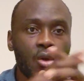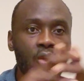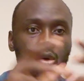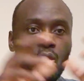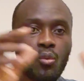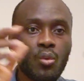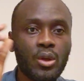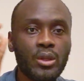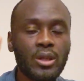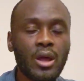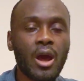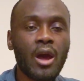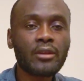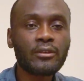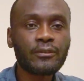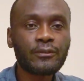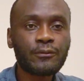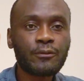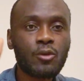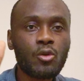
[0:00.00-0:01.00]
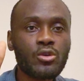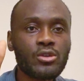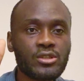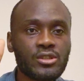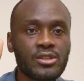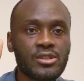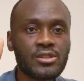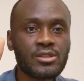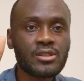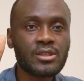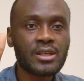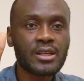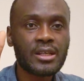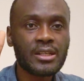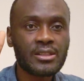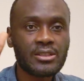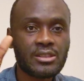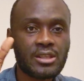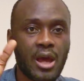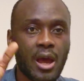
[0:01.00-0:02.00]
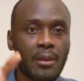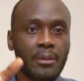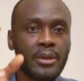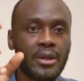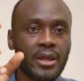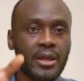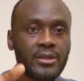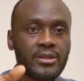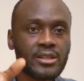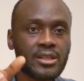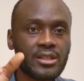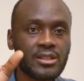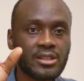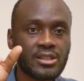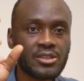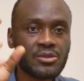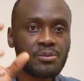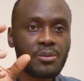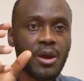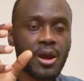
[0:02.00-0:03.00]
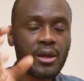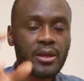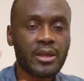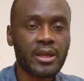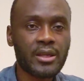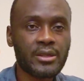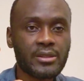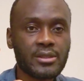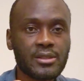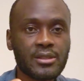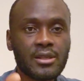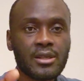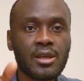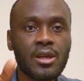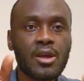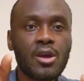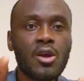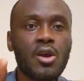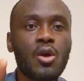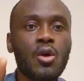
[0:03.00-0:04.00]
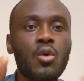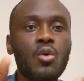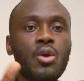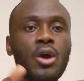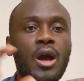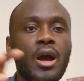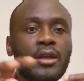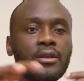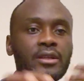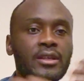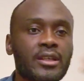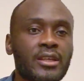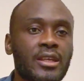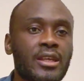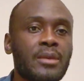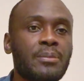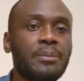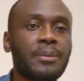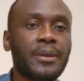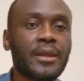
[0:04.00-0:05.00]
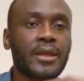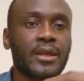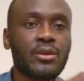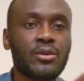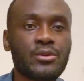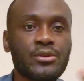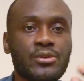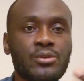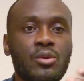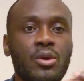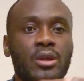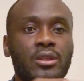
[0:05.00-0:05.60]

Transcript: what are the forces dominating this market, who are the key players,